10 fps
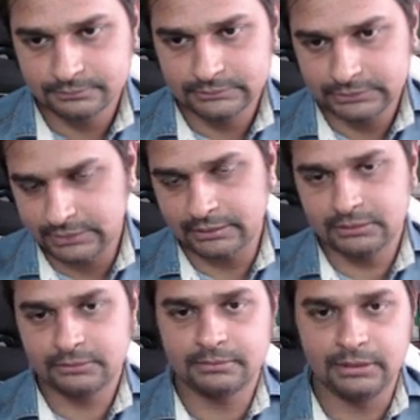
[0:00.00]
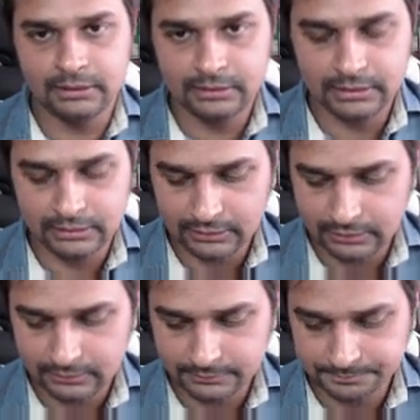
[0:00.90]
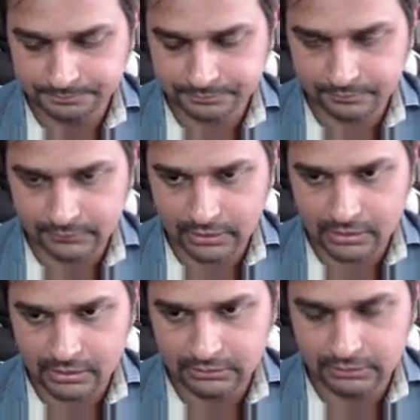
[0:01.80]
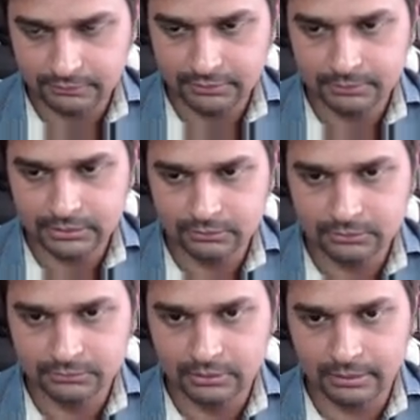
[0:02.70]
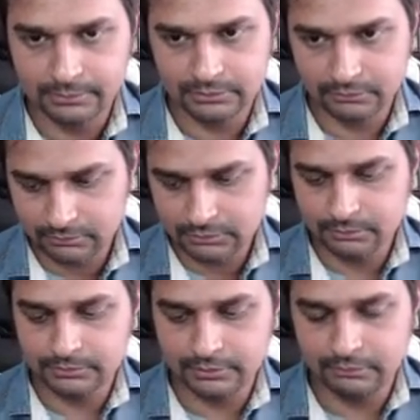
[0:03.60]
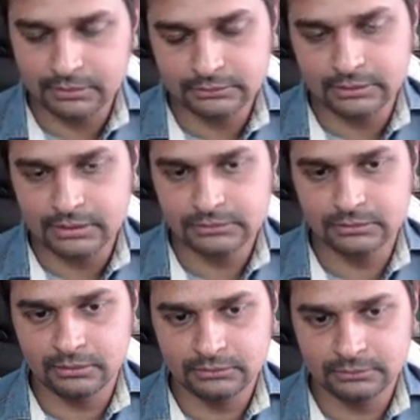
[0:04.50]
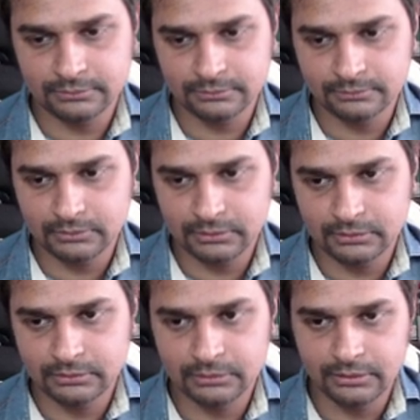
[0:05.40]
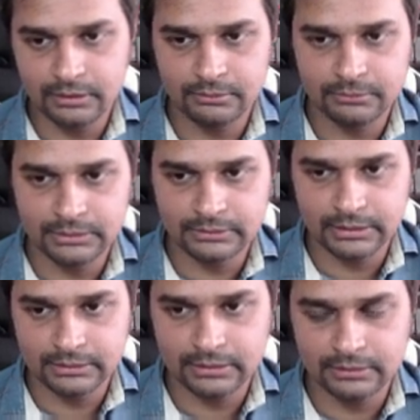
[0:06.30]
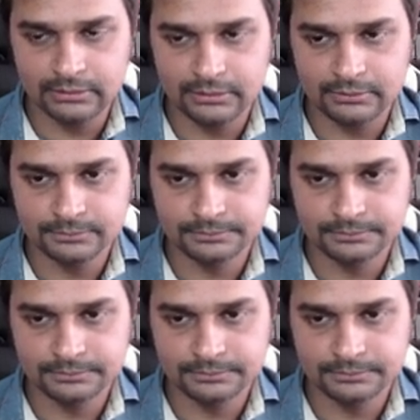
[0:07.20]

these cases were done, and then everybody knows what happens. I've given some relevant screenshots of what it means like that here.